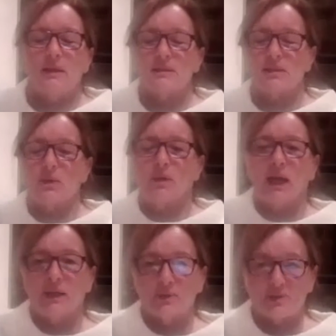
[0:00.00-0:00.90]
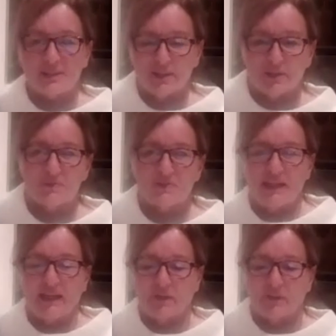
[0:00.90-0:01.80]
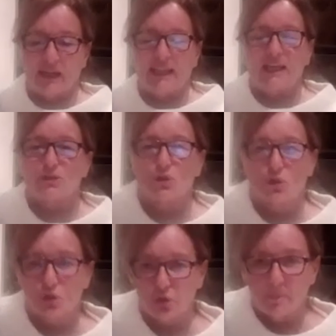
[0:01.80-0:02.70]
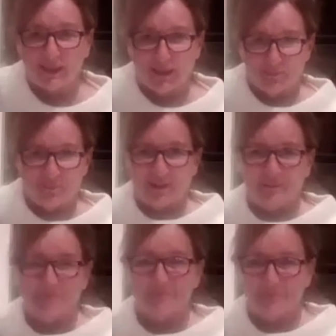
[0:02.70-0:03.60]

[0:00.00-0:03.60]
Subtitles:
So lie yourselves down and get super comfy.